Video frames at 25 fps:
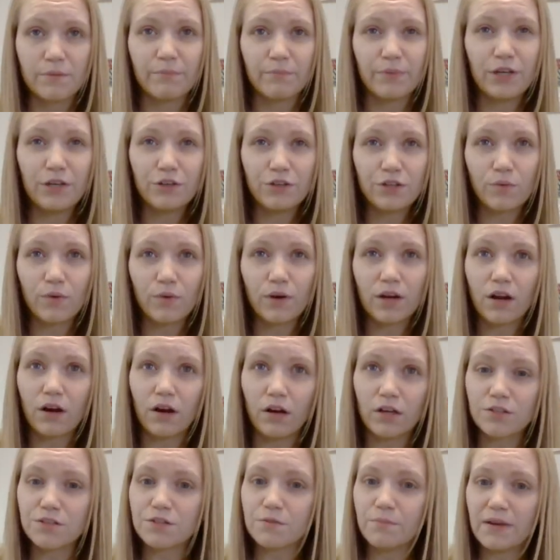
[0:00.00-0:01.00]
but you do want to
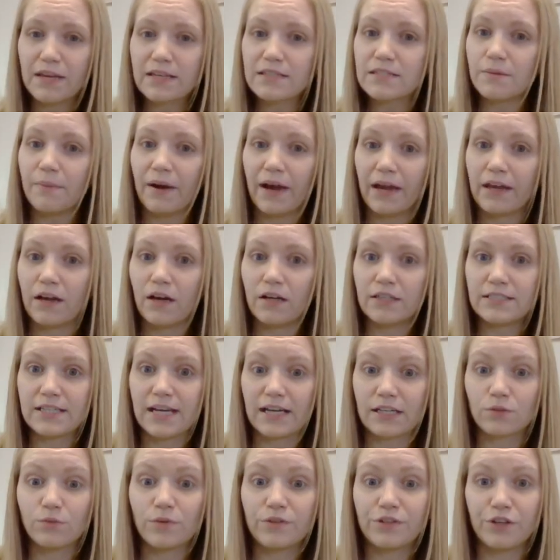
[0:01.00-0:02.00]
also make some eye
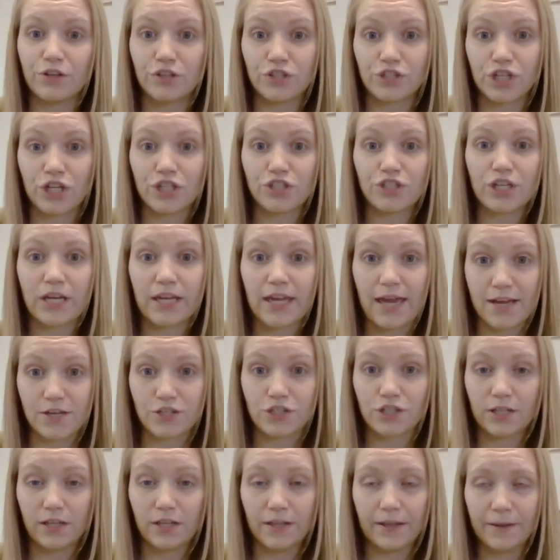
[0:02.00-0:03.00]
contact with your judge
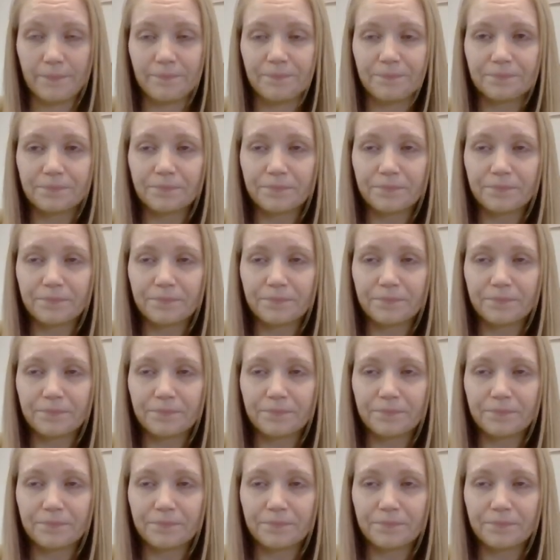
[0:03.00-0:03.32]
occasionally.